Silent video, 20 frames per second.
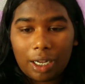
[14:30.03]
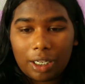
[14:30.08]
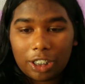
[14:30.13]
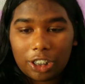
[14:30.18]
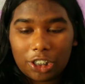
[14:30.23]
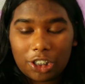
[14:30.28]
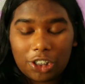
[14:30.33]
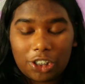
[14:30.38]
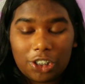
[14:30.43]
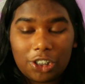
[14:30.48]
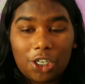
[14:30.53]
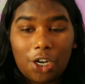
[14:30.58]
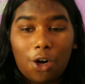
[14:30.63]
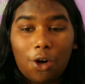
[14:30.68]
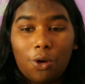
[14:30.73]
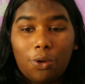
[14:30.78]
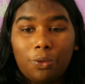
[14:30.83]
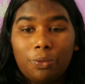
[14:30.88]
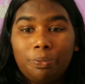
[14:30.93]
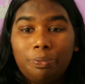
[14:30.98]

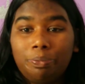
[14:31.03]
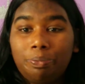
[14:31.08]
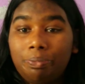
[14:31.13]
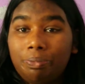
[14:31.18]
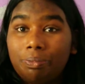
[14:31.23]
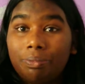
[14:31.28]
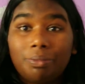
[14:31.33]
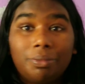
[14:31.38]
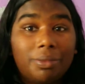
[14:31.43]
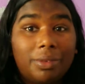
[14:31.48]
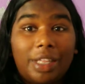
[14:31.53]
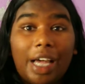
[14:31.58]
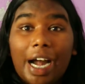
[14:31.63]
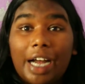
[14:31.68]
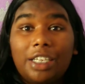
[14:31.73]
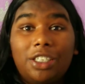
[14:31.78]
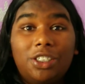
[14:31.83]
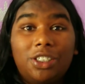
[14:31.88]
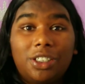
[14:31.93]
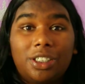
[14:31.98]
So
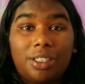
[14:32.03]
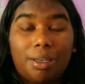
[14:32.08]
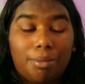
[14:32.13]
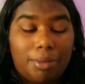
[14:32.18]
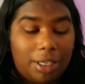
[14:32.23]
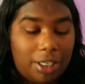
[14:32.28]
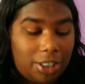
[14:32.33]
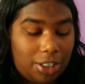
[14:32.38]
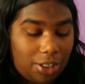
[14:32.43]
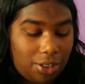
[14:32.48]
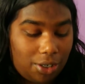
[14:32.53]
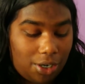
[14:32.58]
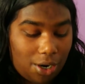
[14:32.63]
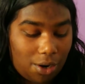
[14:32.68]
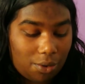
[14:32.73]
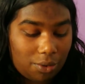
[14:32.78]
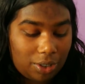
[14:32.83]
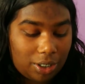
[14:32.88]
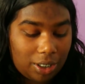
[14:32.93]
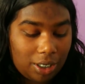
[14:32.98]
that's just something to
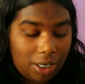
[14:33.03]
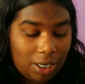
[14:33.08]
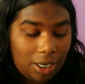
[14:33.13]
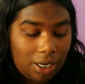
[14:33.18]
note.